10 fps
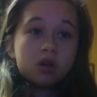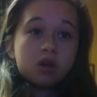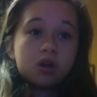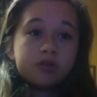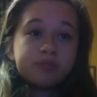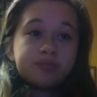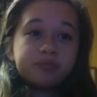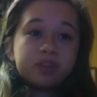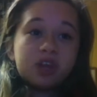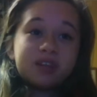Um,
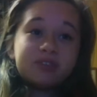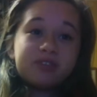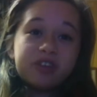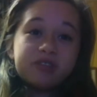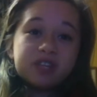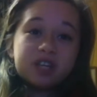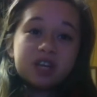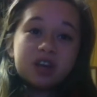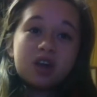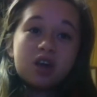
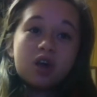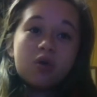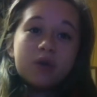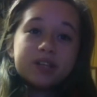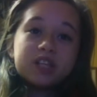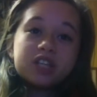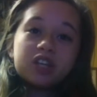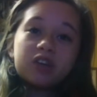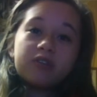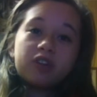fifteen. What did you
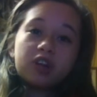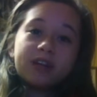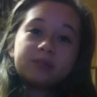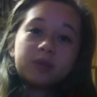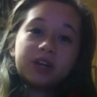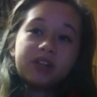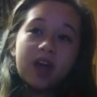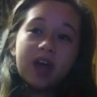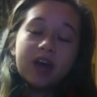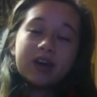do for your last
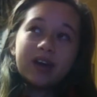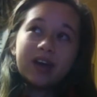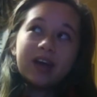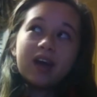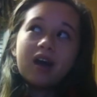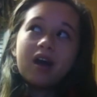birthday? Okay,